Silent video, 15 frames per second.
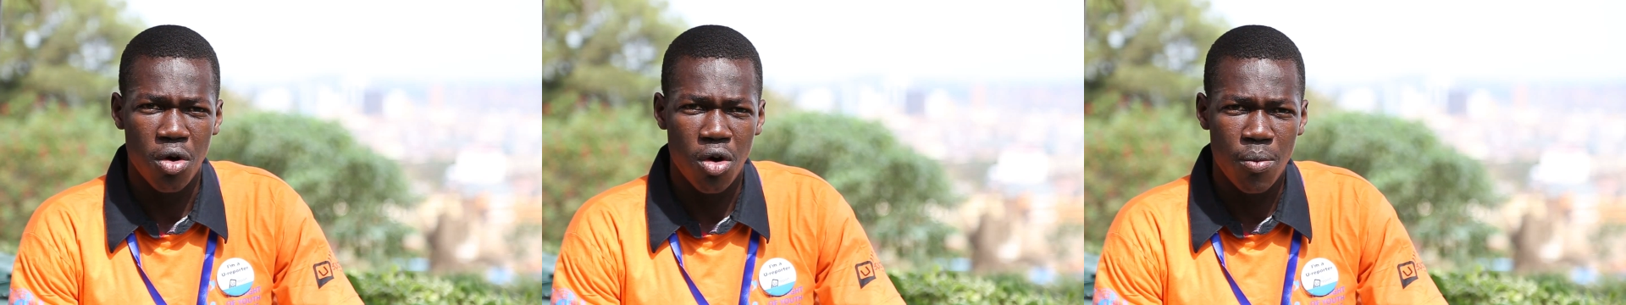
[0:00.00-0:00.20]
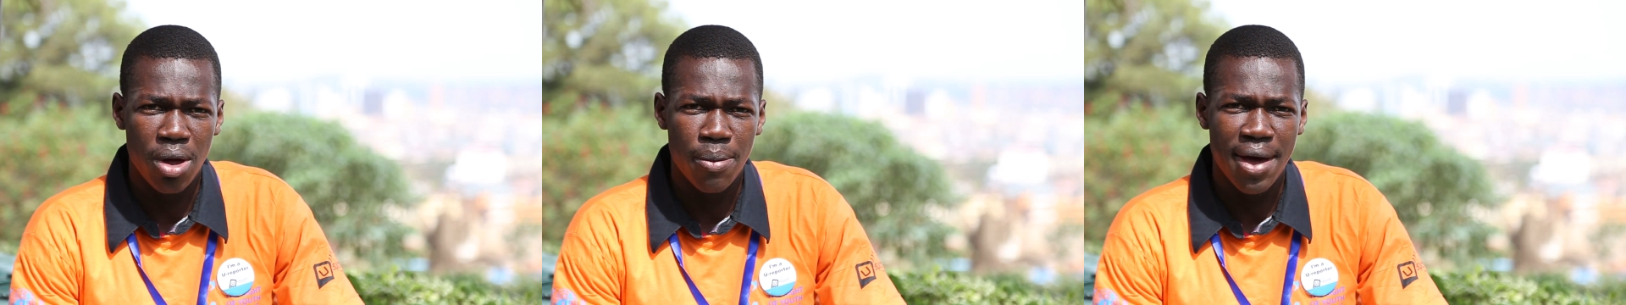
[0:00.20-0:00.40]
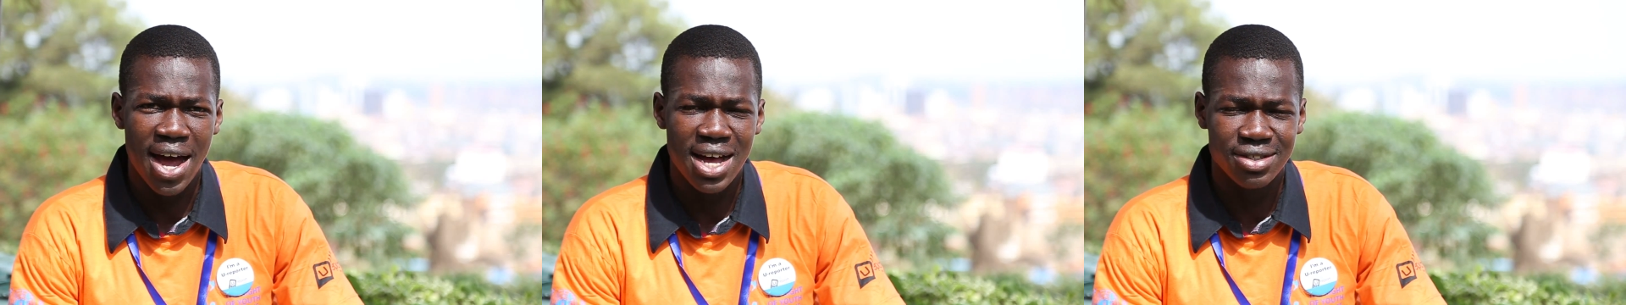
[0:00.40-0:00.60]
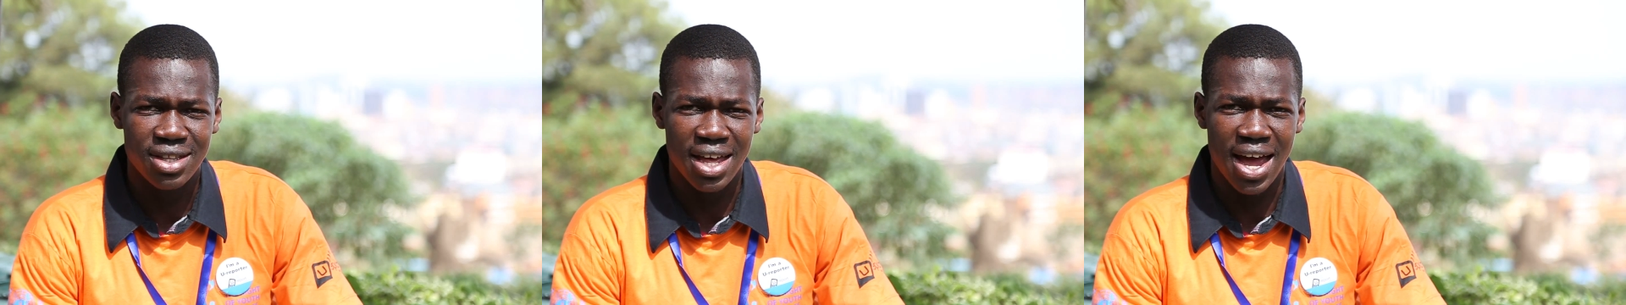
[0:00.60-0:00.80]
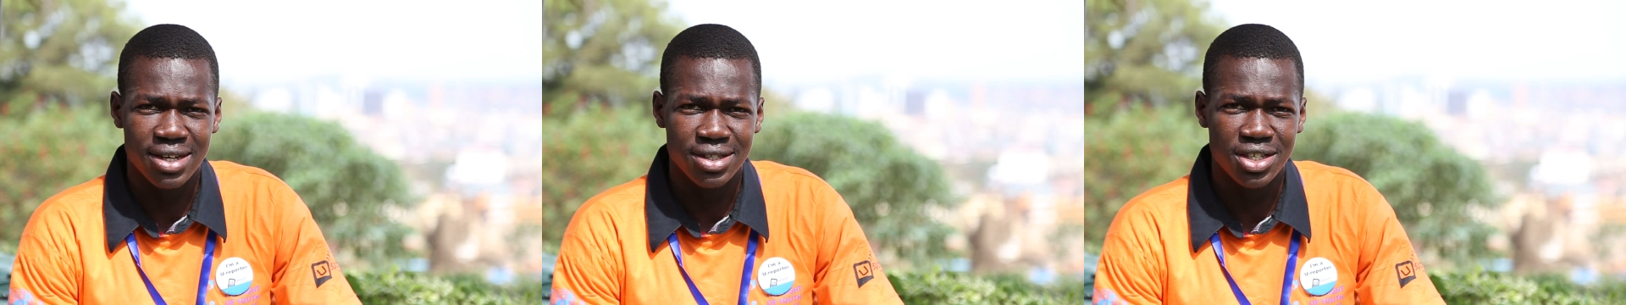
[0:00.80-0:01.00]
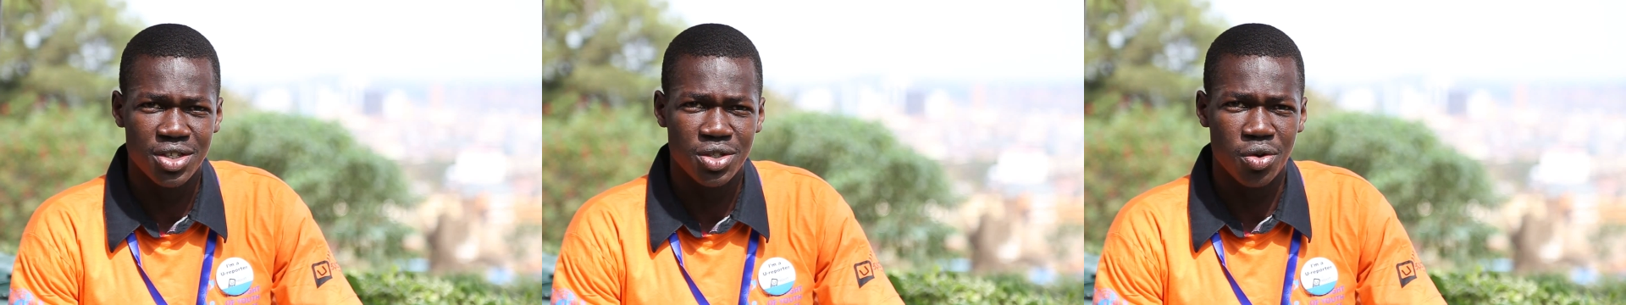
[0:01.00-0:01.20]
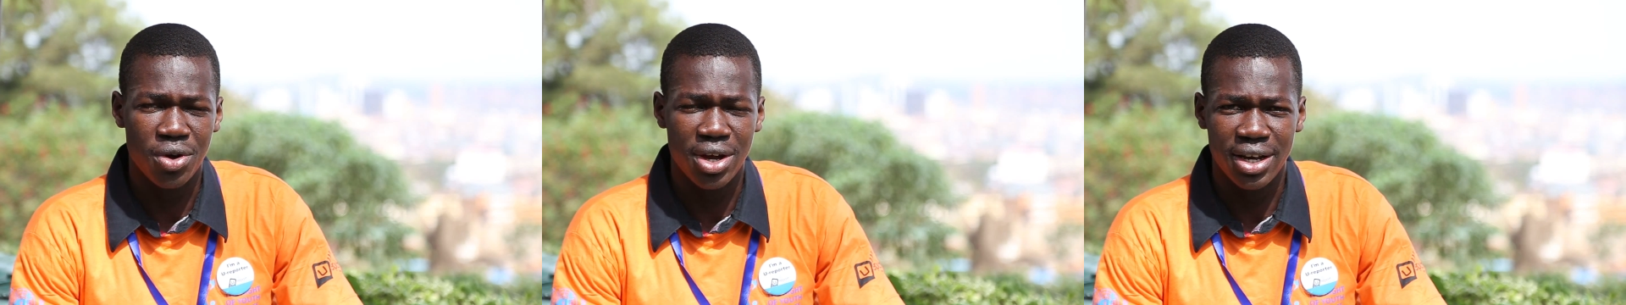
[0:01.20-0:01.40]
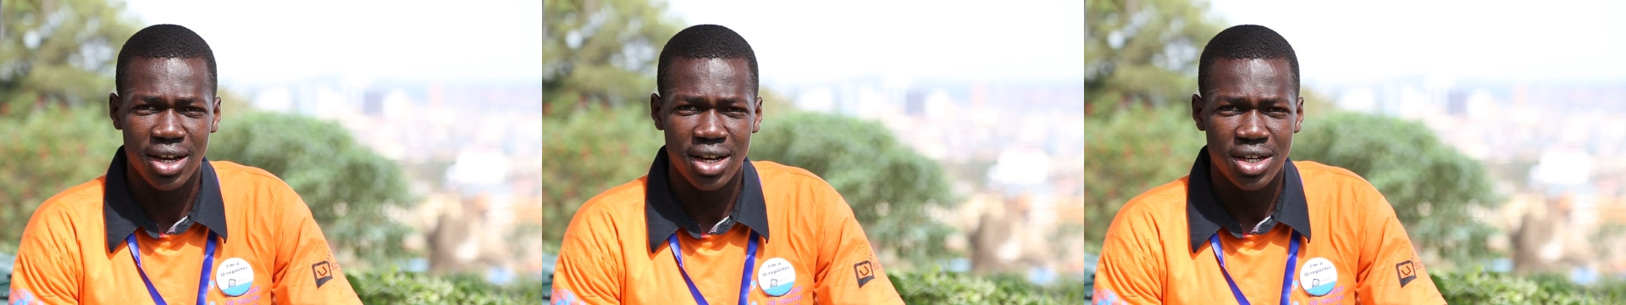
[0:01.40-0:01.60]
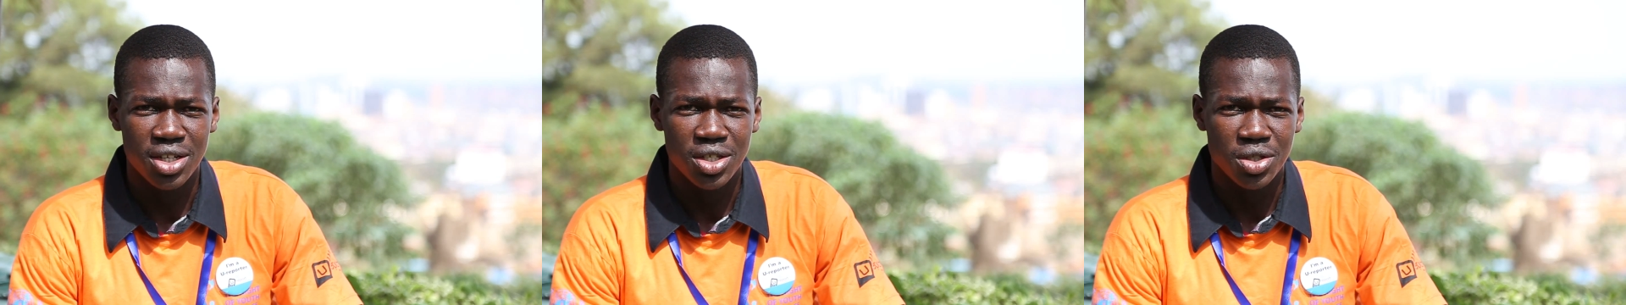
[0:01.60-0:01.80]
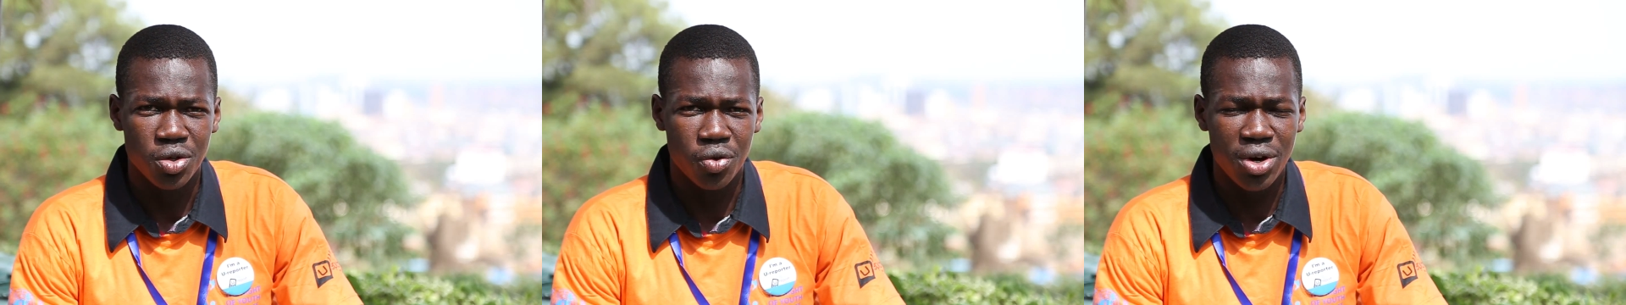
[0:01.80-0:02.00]
or maybe has the access to it
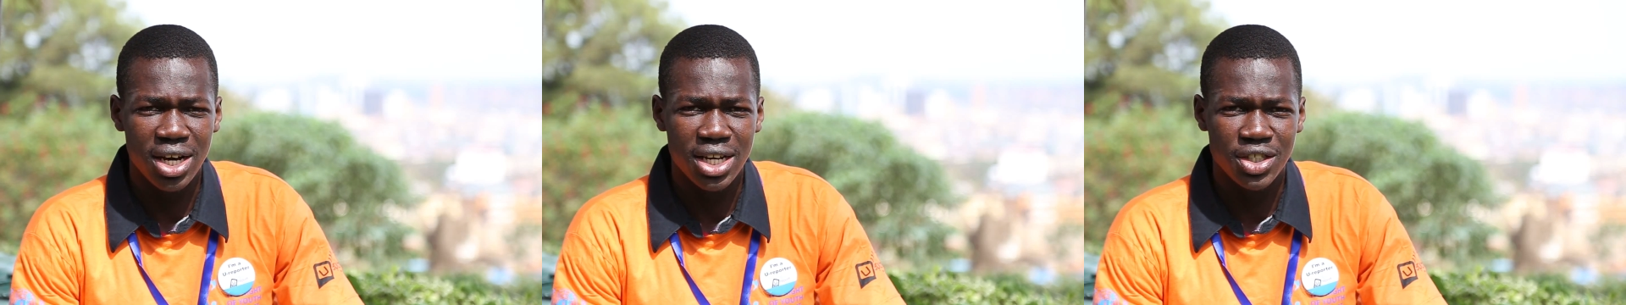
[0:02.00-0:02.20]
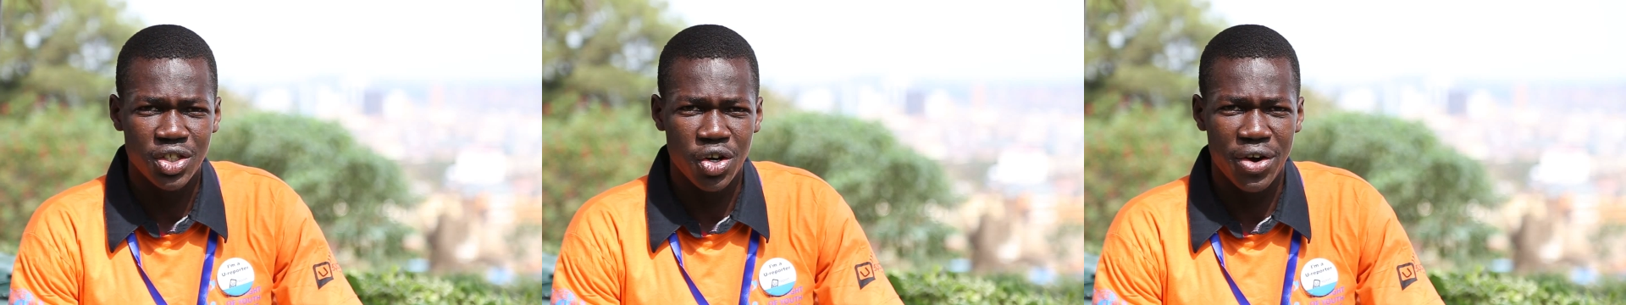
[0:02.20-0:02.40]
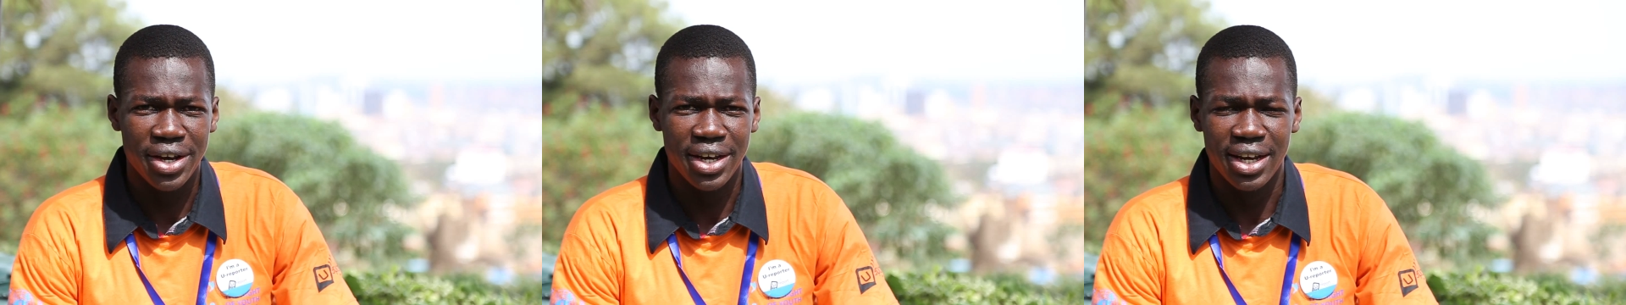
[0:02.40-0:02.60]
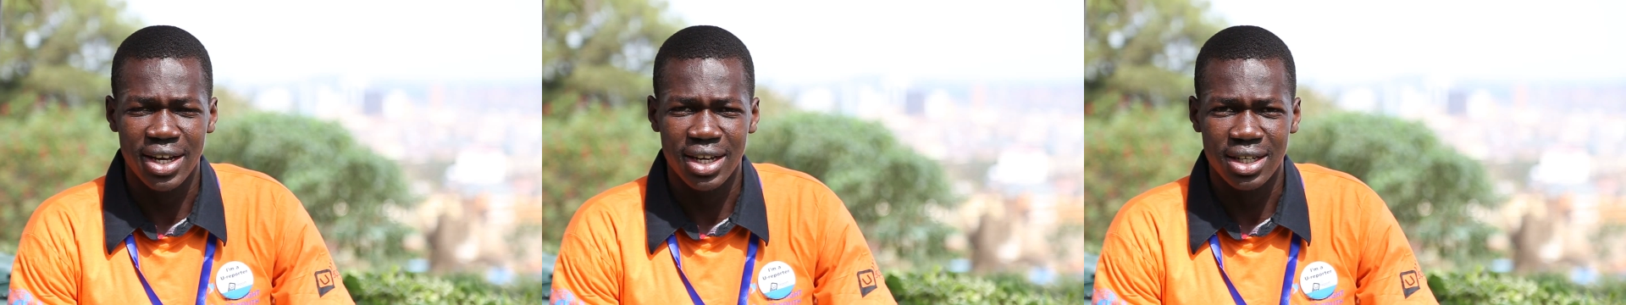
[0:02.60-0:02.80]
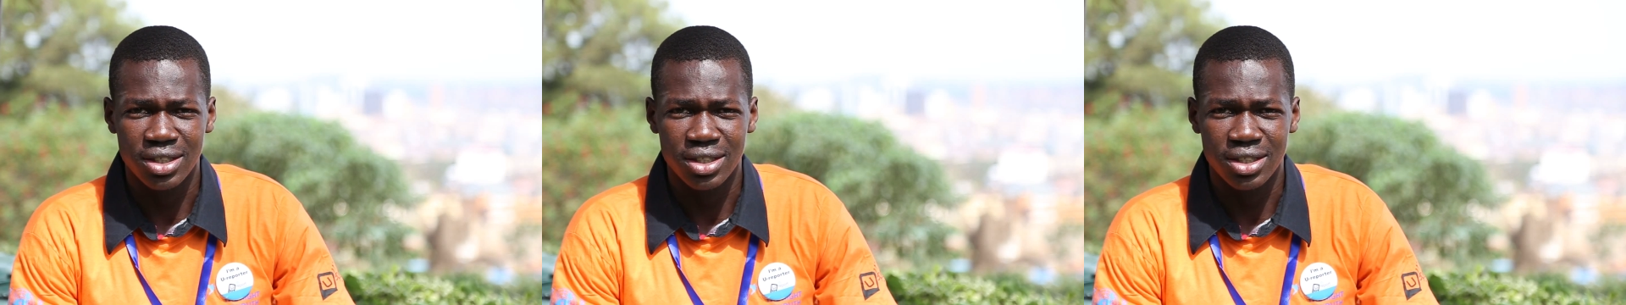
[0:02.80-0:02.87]
to really join,